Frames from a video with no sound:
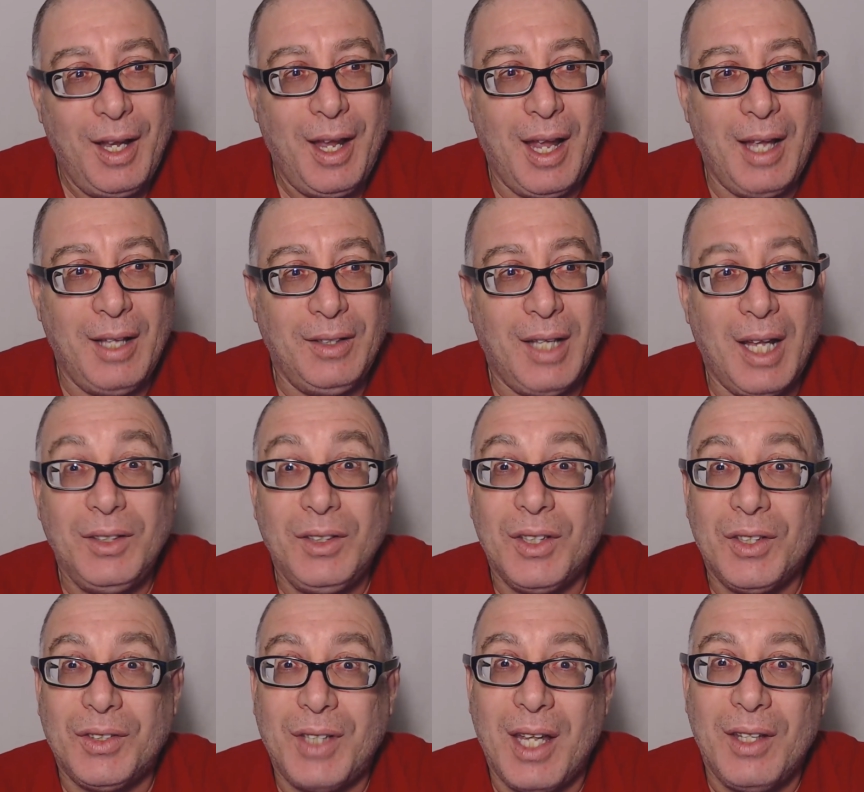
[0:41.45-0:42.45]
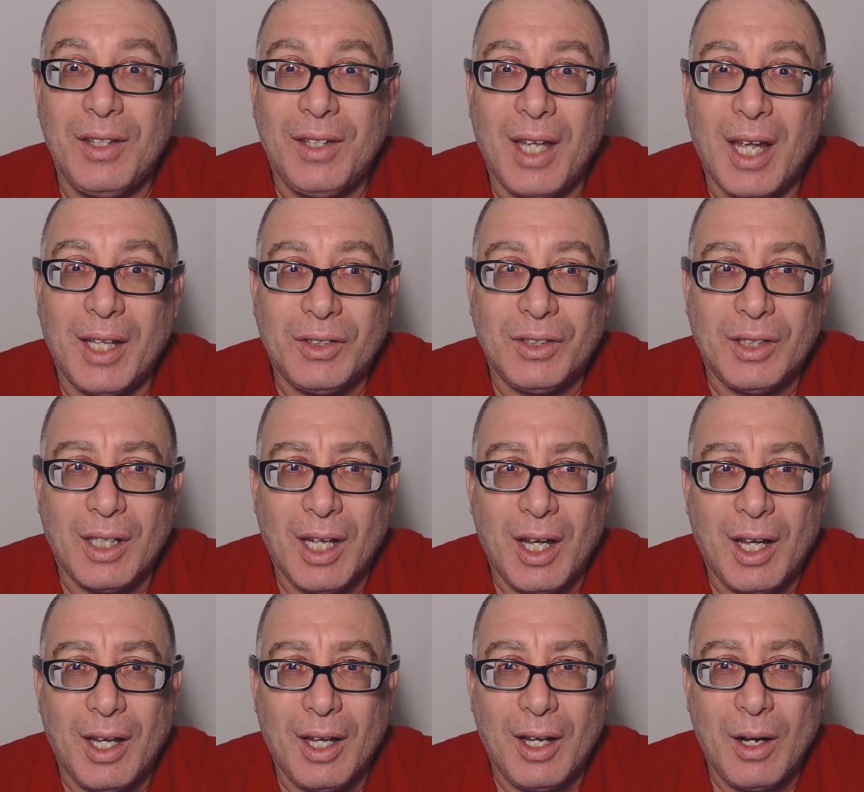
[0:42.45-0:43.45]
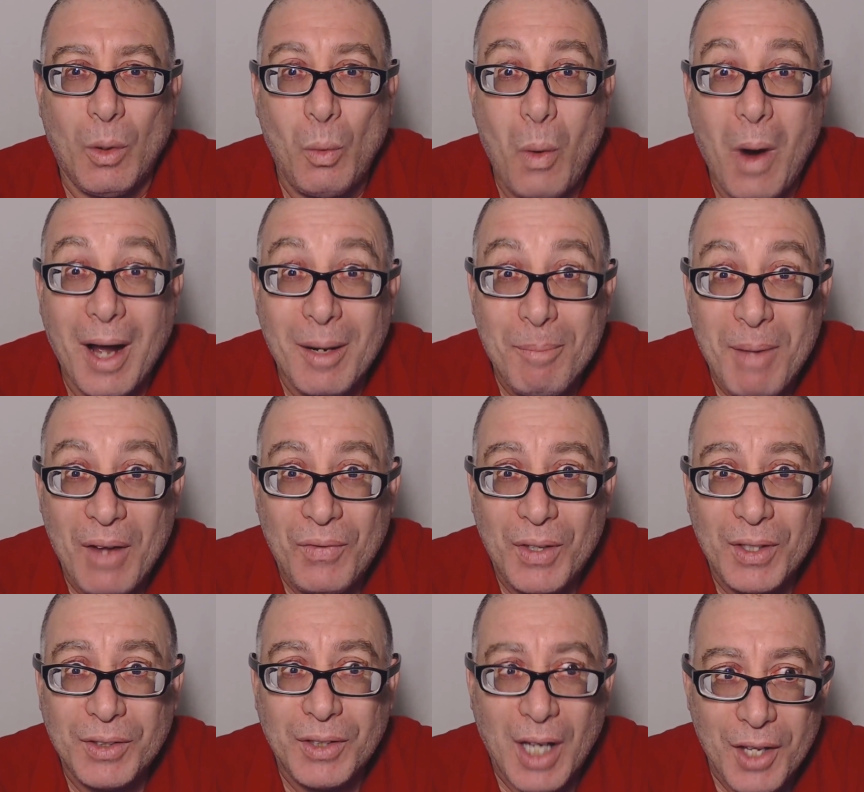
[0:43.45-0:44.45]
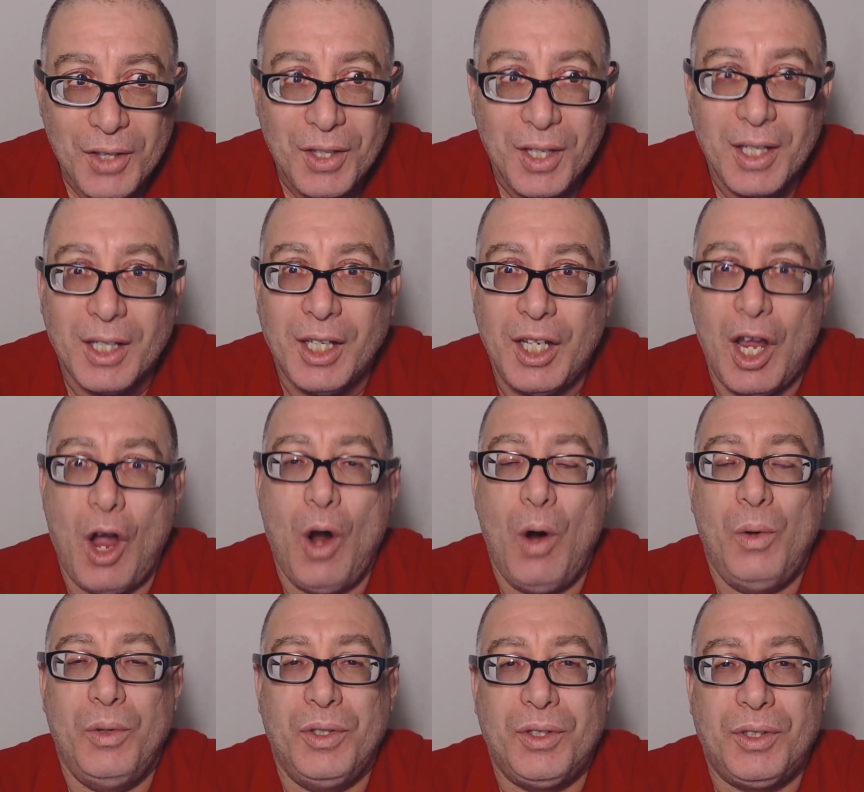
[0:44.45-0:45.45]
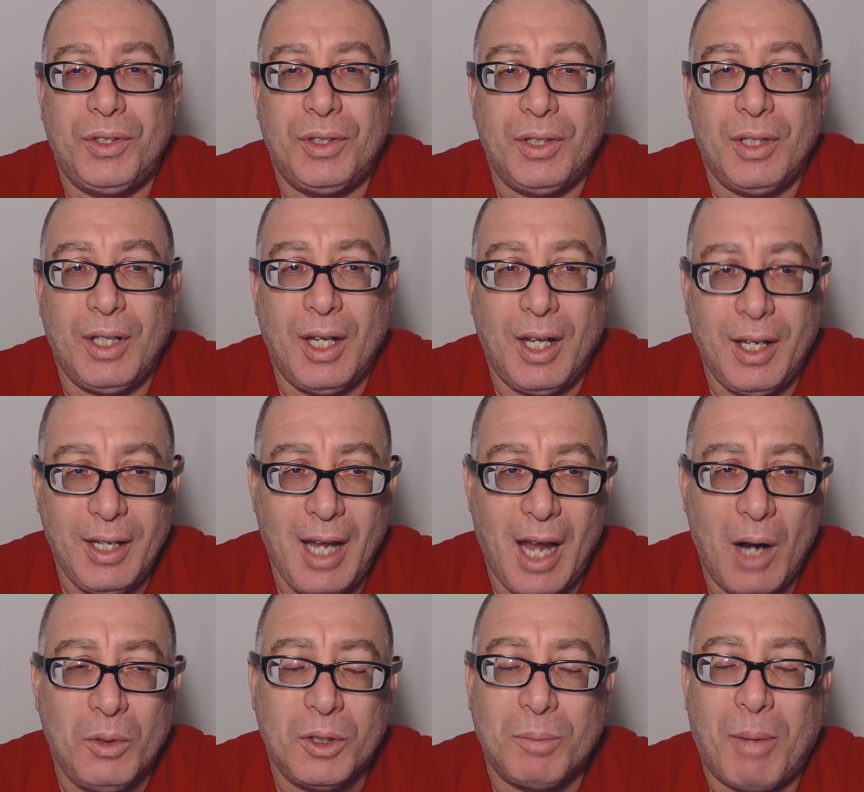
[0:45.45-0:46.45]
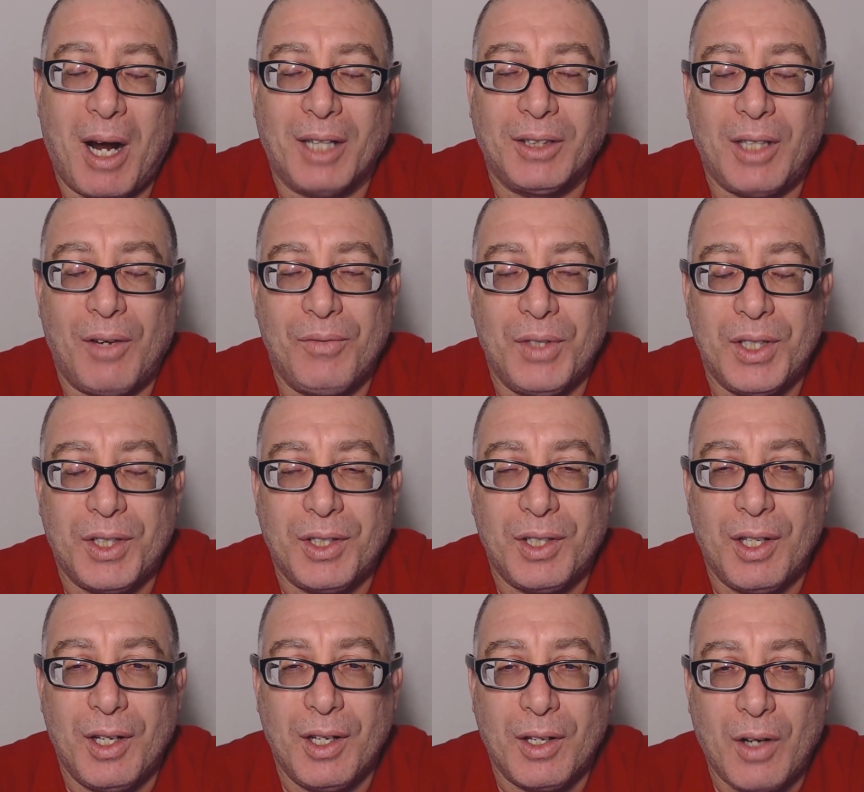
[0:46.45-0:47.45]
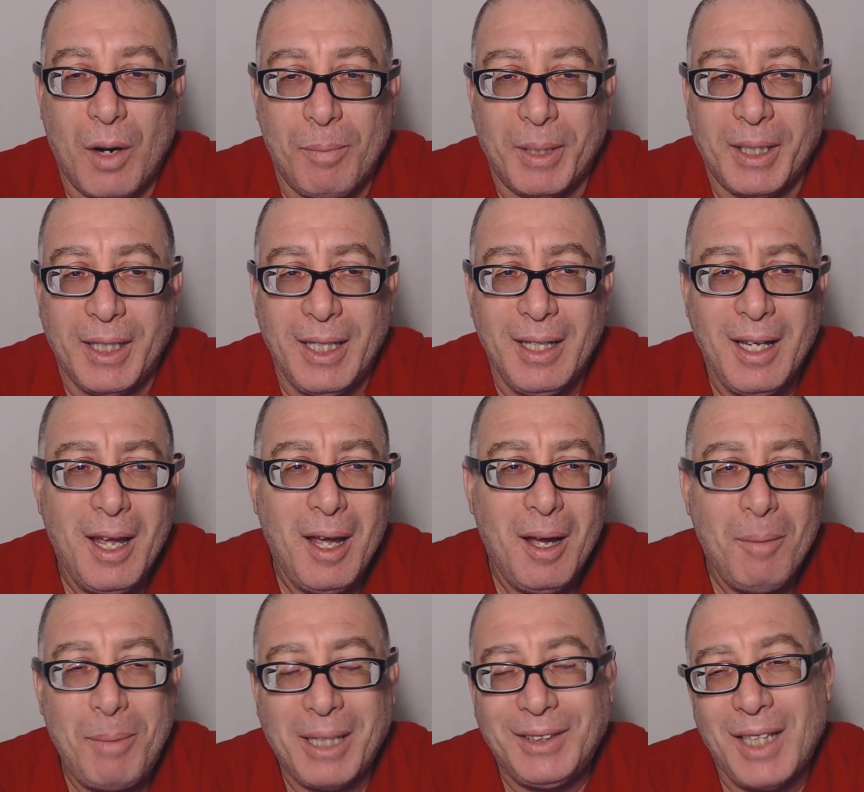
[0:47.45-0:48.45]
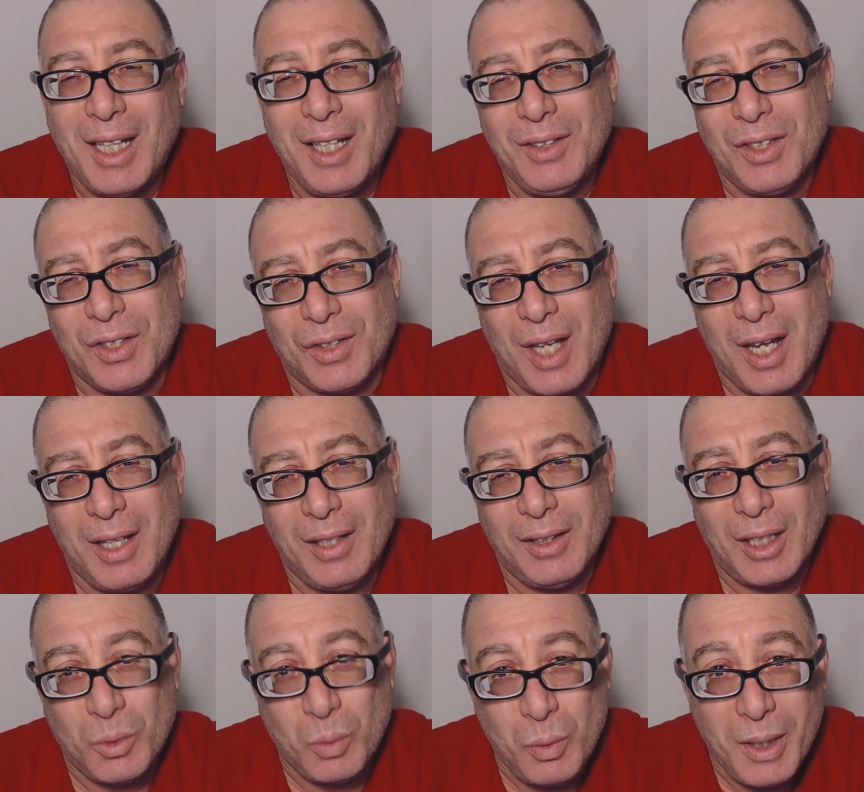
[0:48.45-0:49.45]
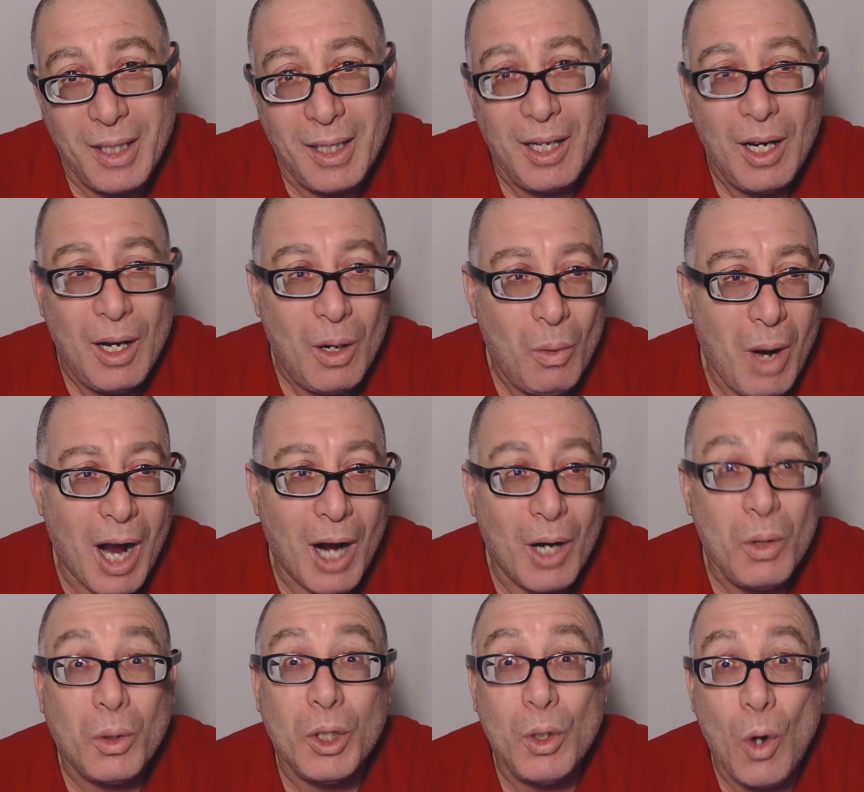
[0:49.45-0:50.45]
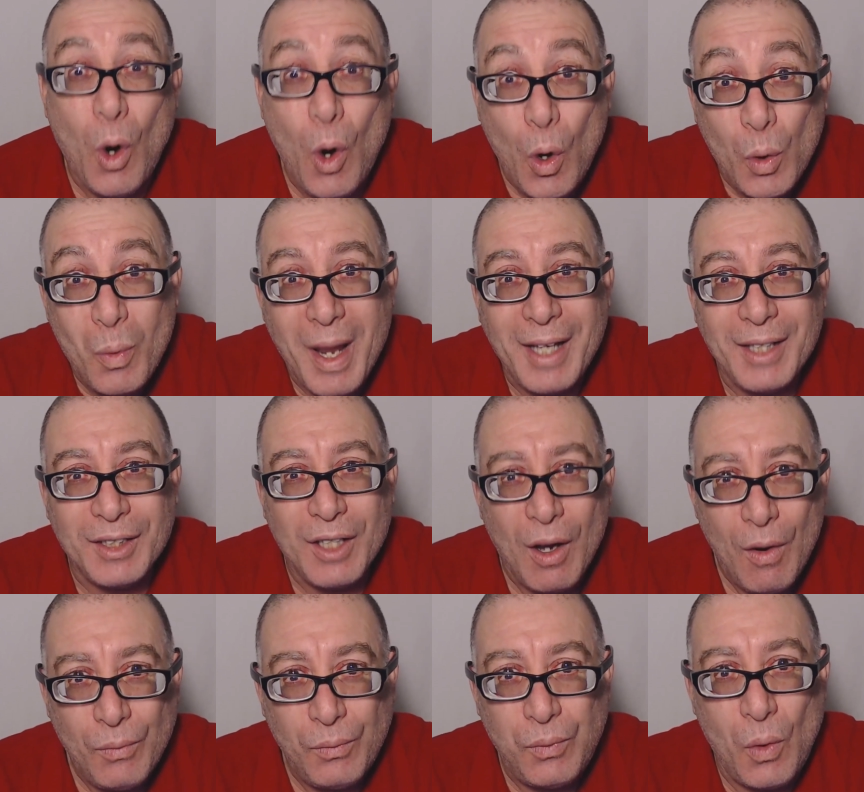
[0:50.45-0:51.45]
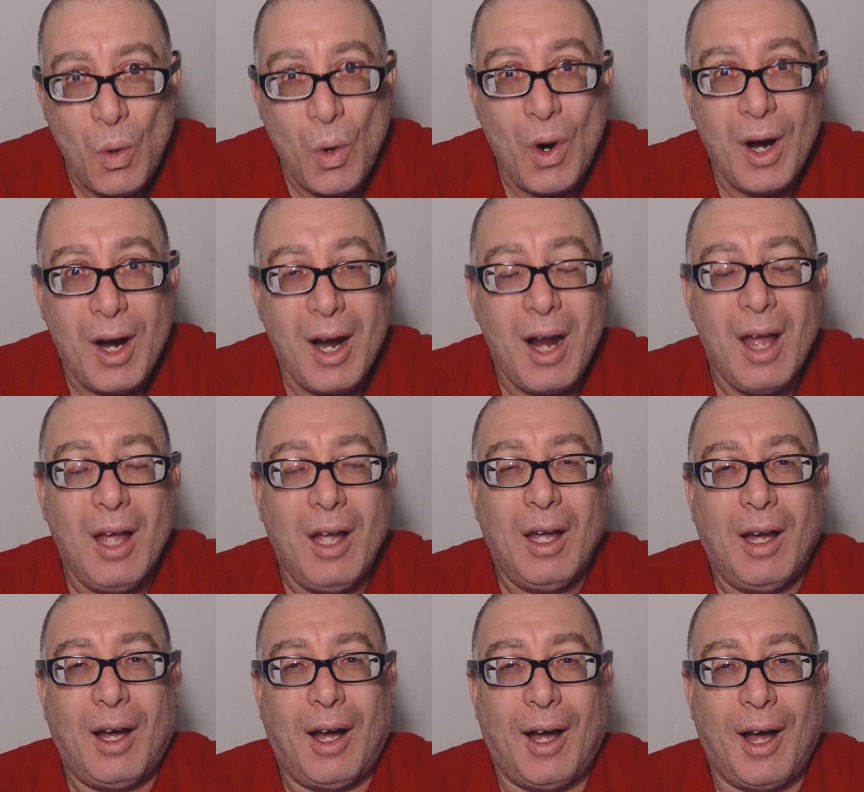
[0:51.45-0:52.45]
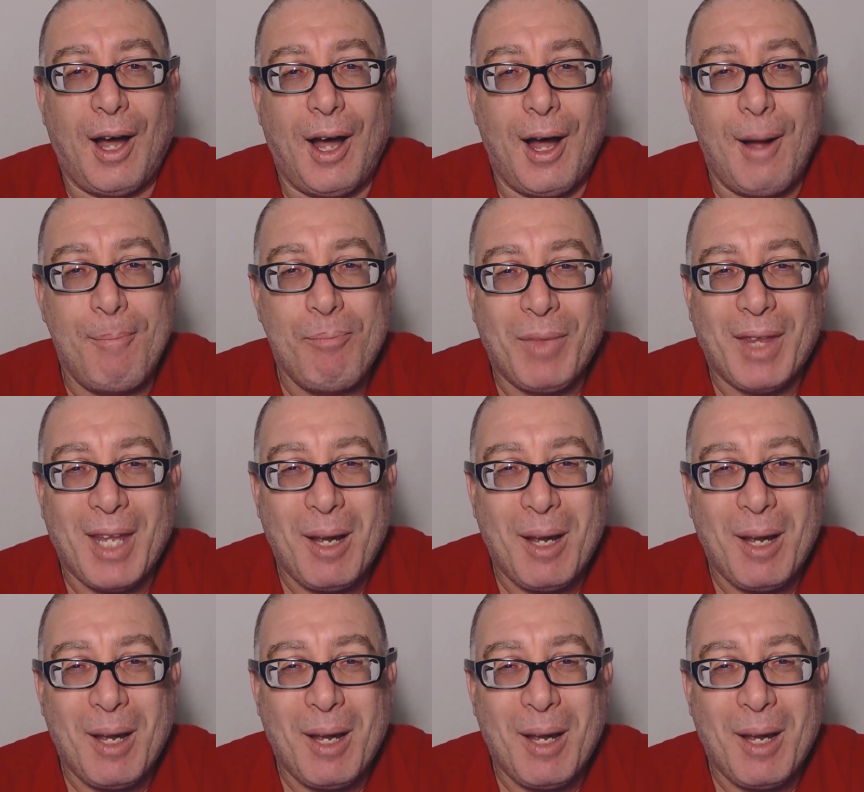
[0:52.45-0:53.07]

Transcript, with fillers: and understand that uh, Warren Buffett, I think he owns uh, he owns part of this uh, company, but understand that we we are looking always for um,